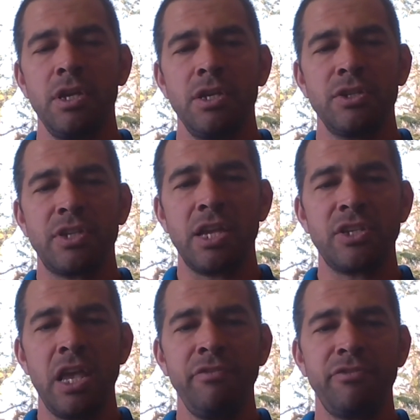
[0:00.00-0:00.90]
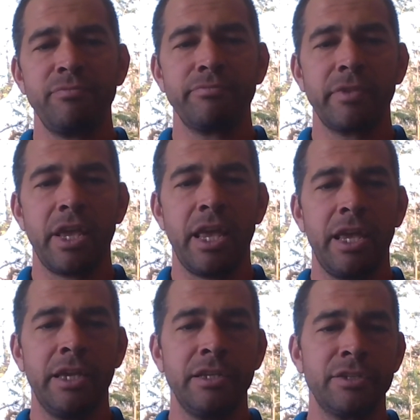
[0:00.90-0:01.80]
Stay safe
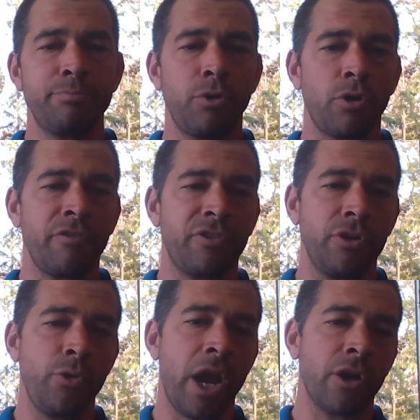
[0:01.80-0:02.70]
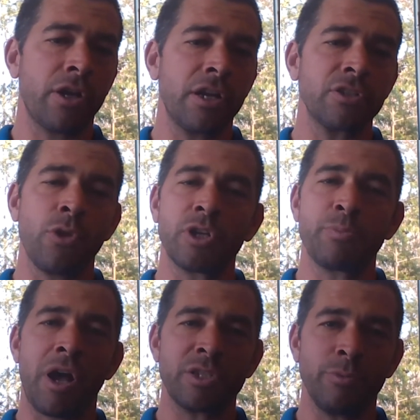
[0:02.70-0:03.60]
and put off your new haircut as long as
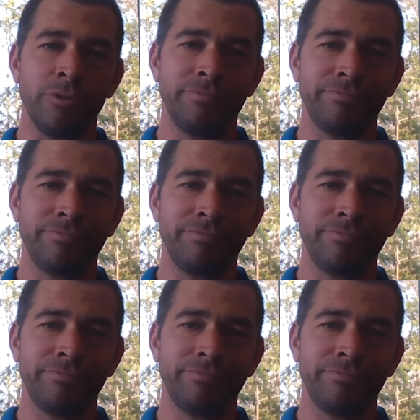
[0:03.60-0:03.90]
possible.